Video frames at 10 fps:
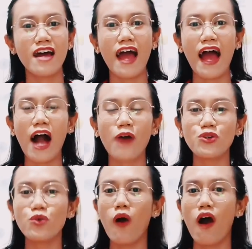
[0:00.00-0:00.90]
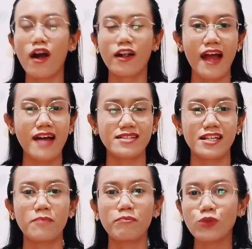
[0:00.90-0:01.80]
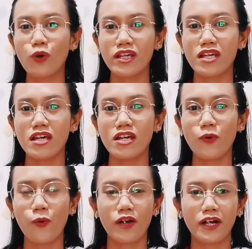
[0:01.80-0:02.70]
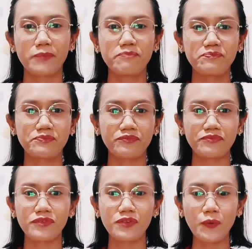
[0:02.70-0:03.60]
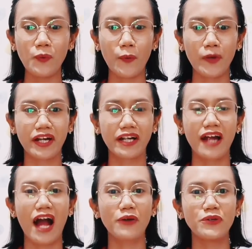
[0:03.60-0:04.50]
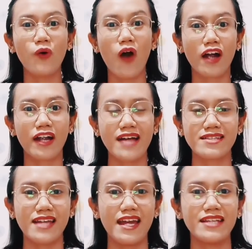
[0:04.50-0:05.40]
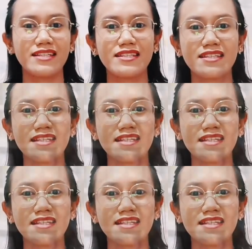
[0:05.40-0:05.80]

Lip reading: how you are as an employee or how you are as a